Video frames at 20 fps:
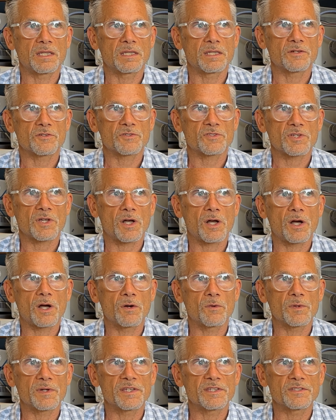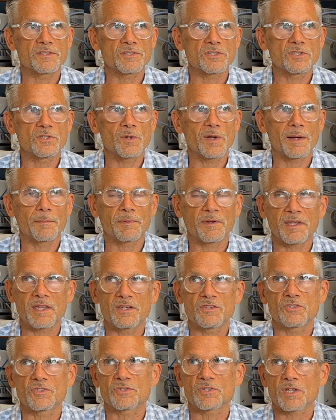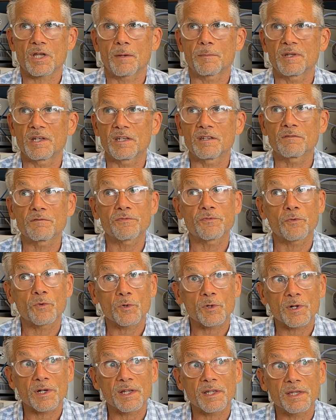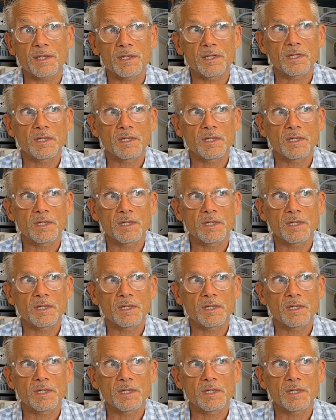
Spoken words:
there's always new applications coming in for it.